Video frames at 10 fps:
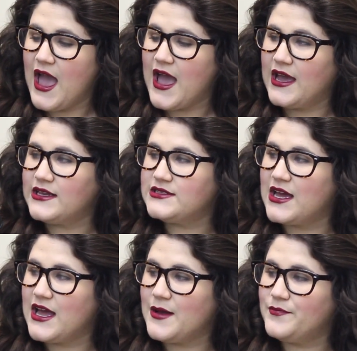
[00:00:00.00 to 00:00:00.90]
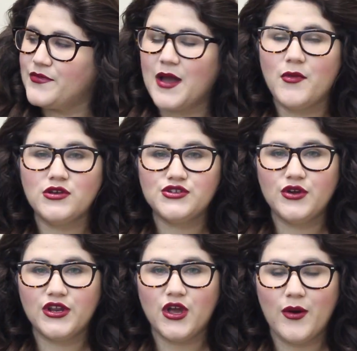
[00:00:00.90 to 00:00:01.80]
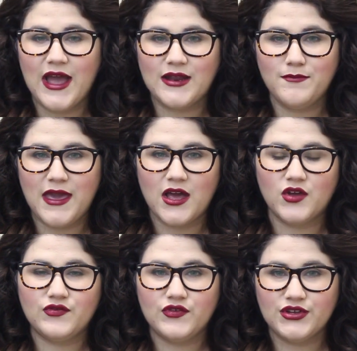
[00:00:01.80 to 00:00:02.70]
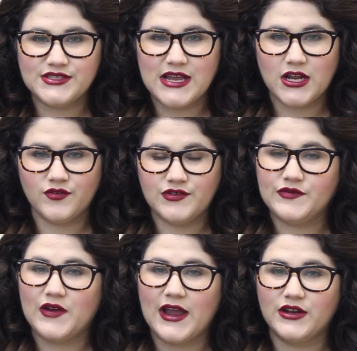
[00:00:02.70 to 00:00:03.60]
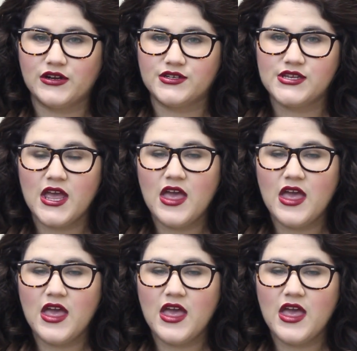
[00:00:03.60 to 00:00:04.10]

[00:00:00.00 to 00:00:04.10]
And um, I'm also going to go ahead and make a full set of dividers